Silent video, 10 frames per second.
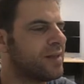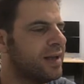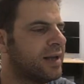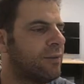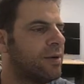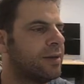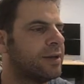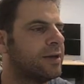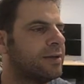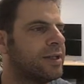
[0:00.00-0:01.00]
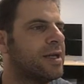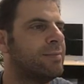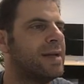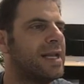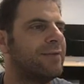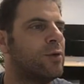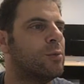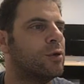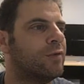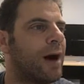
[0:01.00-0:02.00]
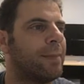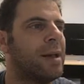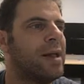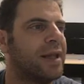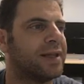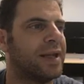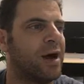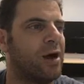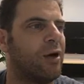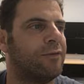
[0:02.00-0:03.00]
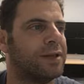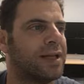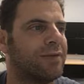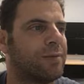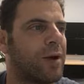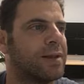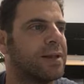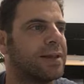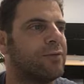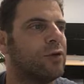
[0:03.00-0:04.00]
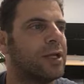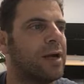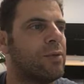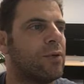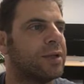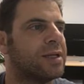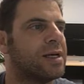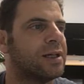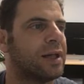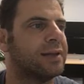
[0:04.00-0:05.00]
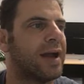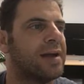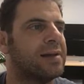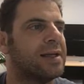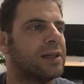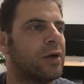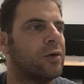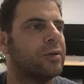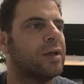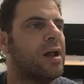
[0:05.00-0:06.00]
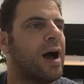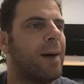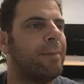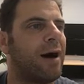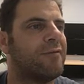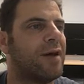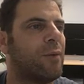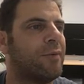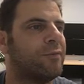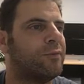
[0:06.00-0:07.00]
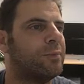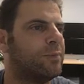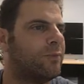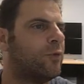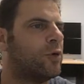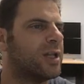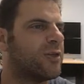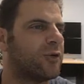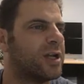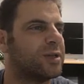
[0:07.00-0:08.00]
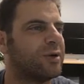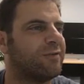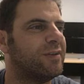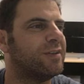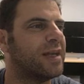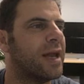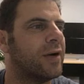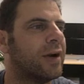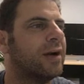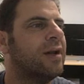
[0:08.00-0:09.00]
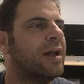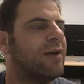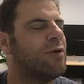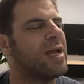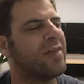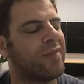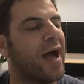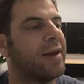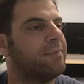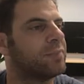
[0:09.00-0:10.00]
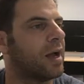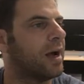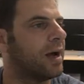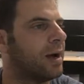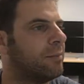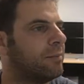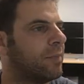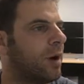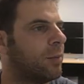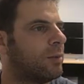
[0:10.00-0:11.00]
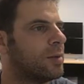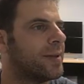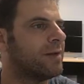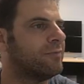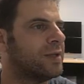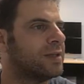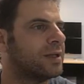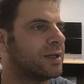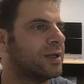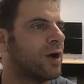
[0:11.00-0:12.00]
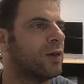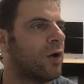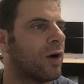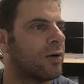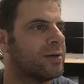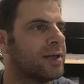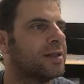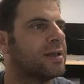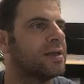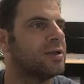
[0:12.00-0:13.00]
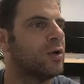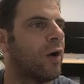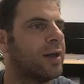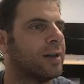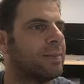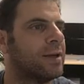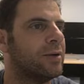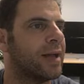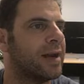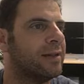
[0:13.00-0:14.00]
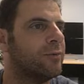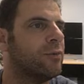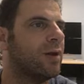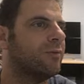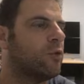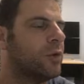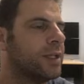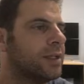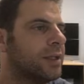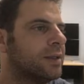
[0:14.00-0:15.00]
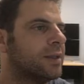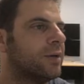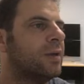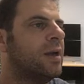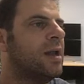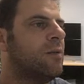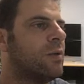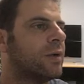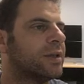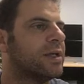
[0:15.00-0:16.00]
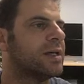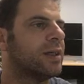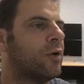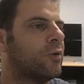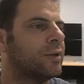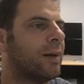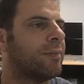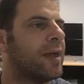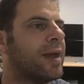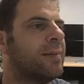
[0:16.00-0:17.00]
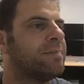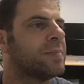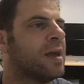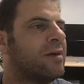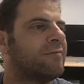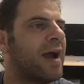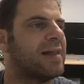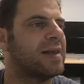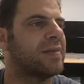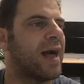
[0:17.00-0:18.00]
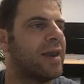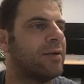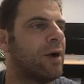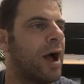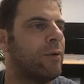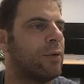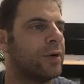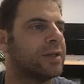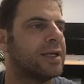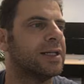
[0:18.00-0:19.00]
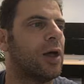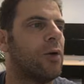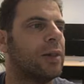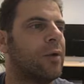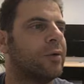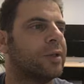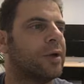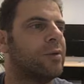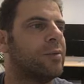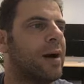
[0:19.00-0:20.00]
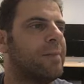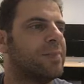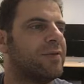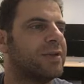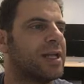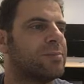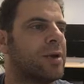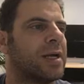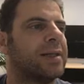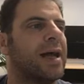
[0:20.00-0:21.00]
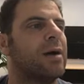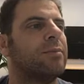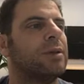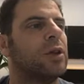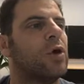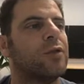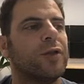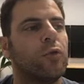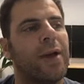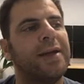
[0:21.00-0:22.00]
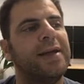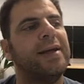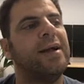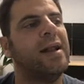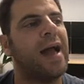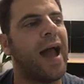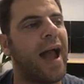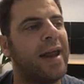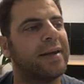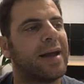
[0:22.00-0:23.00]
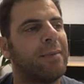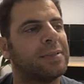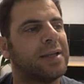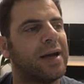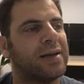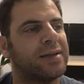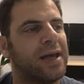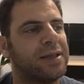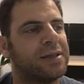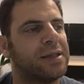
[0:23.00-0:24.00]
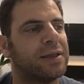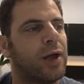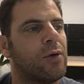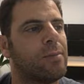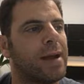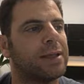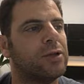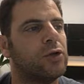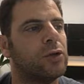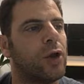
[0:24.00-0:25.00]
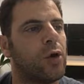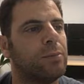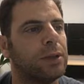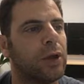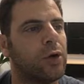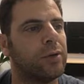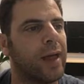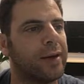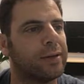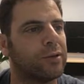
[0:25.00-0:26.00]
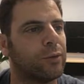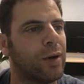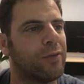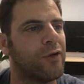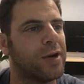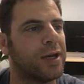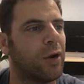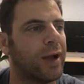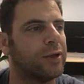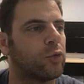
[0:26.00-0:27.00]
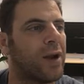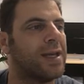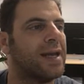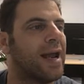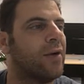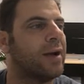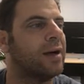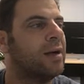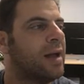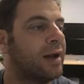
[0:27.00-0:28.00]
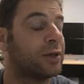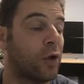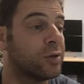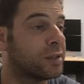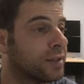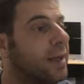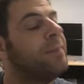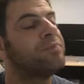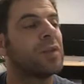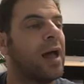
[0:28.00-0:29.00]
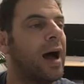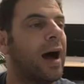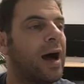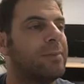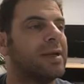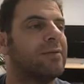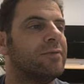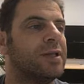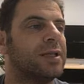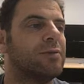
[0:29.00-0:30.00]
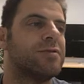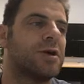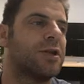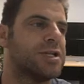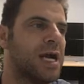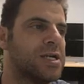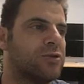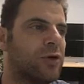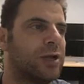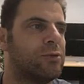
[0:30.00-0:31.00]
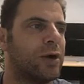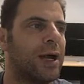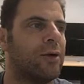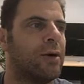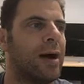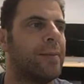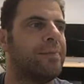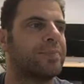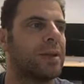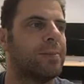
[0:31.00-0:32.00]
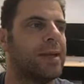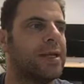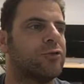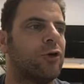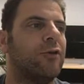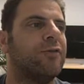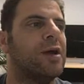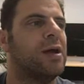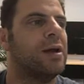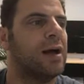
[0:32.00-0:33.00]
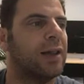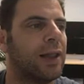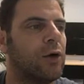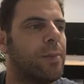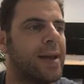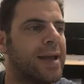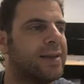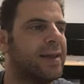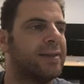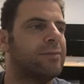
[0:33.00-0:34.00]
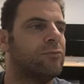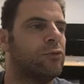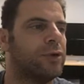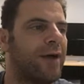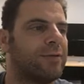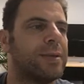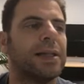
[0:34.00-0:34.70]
you know, to see a meaningful move up, it's going to obviously have to break this level here. We want to see a daily close above that 143 sort of 50 area. If we get that, I'll probably be convinced that it's going to go longer and test these new highs up here again at the 146. So we want to see a close up there. Failing that, we want to see a lower low. So if it does break down below the 20 and comes down and tests this low and makes a new low below that sort of 139.20 area and closes there, I'd be convinced that we've got to change a trend. We've got our a peak, a trough, a lower peak, and then would have to be a